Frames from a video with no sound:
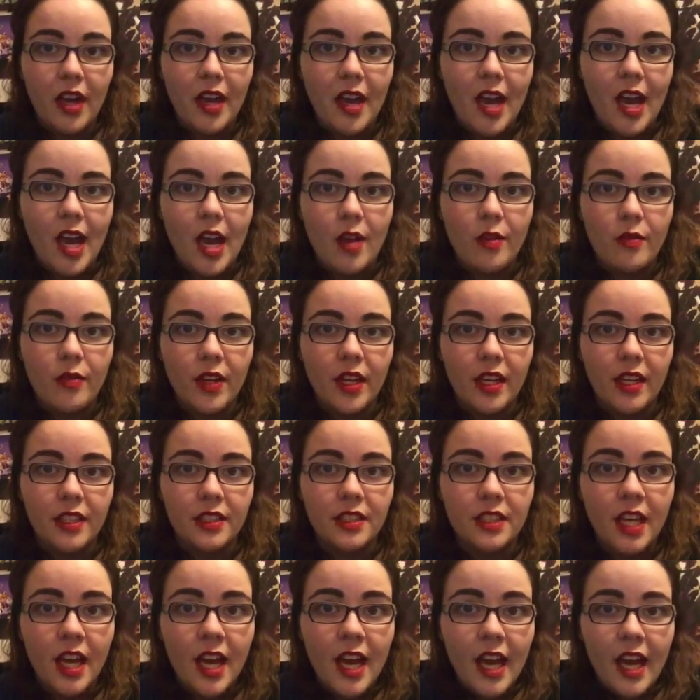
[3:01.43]
I have
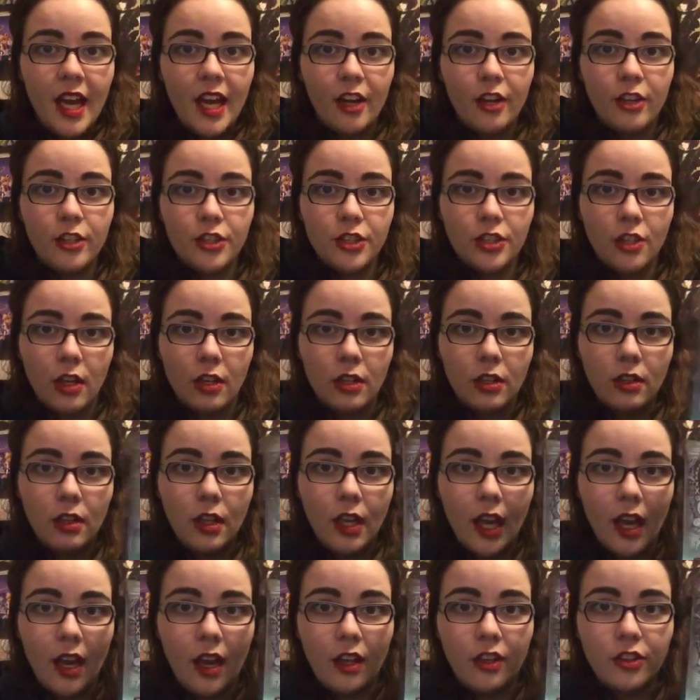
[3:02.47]
is
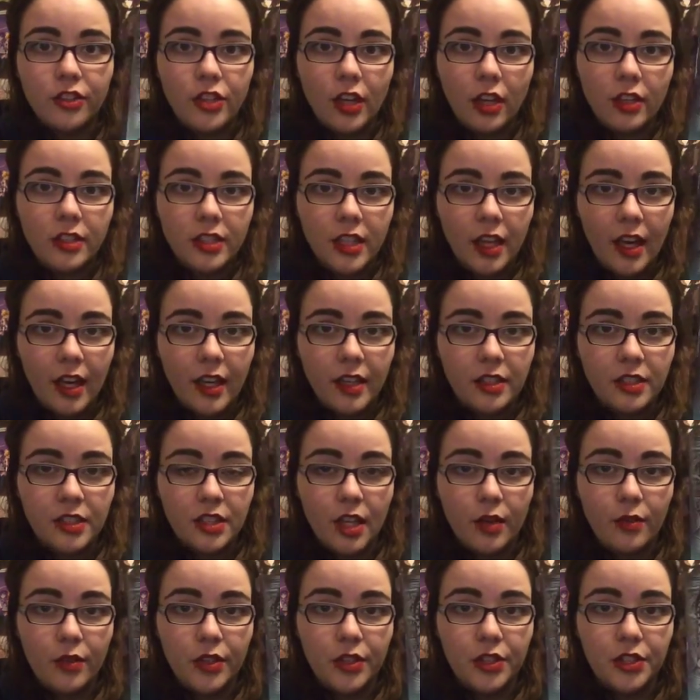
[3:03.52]
Aristotle and Dante
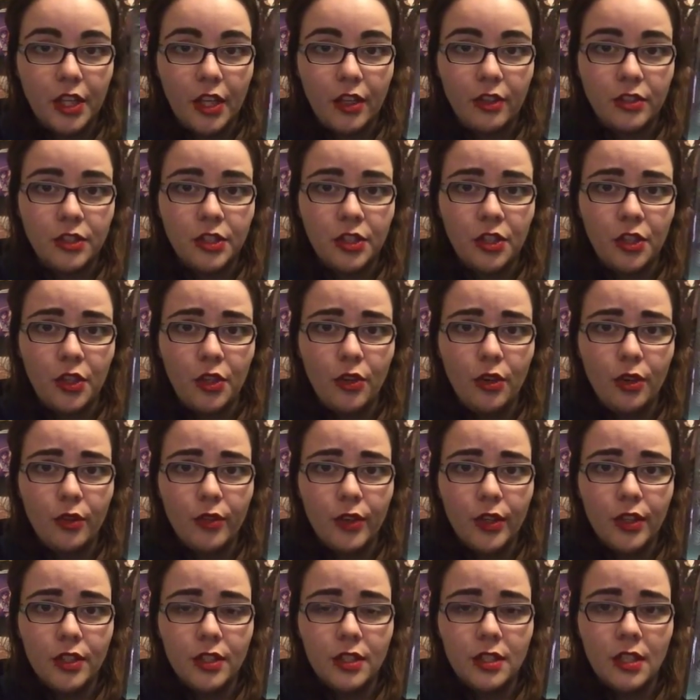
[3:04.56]
Discover the Secrets of the
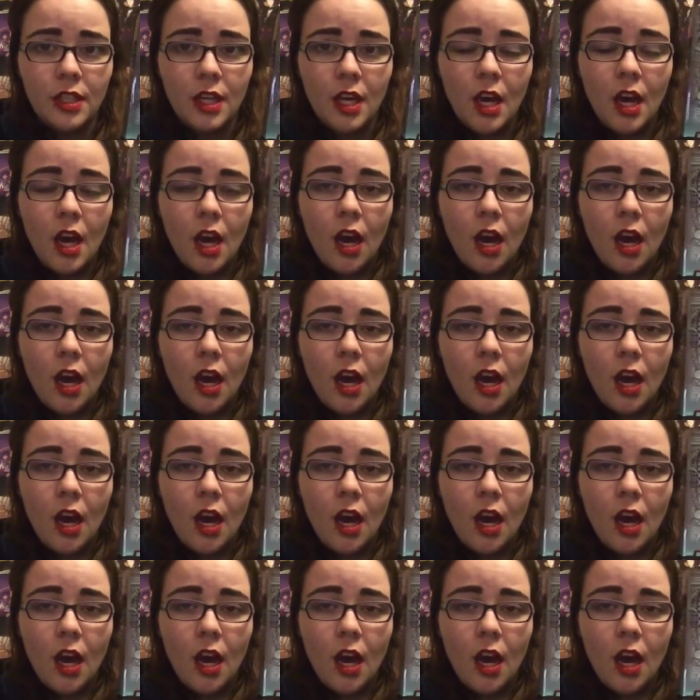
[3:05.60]
Universe.